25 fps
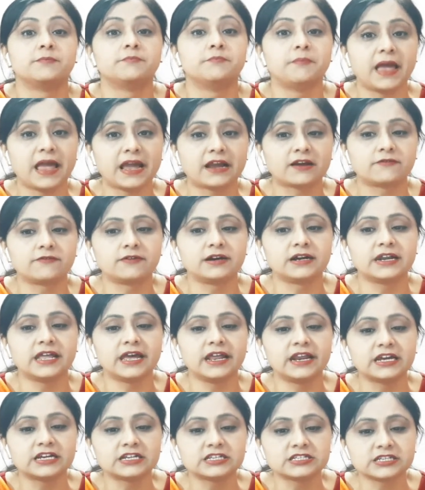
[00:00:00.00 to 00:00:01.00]
Backward
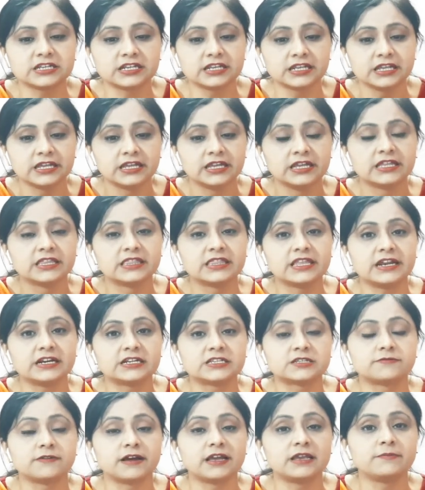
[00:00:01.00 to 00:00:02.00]
direction.
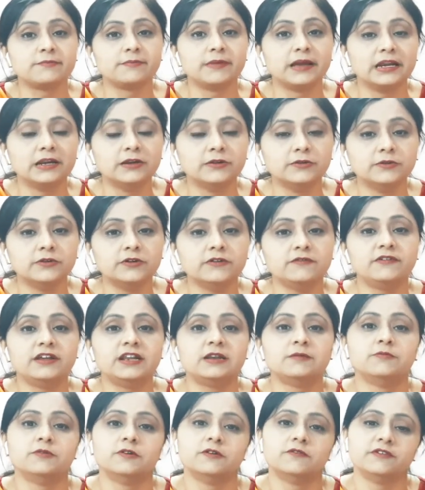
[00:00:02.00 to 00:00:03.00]
That's why balloon
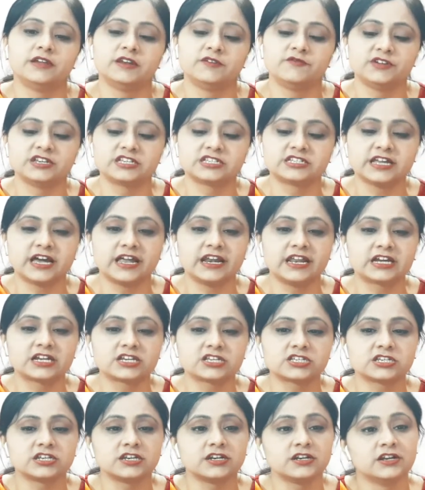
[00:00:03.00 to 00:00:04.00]
will move in which
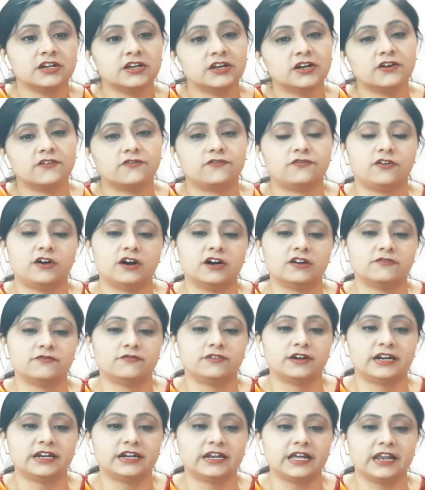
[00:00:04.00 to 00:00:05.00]
direction?
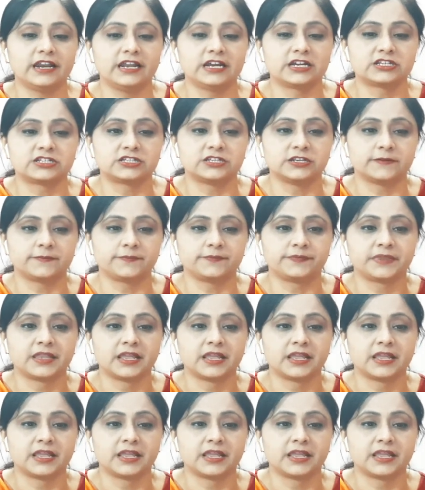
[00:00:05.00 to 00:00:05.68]
Forward direction.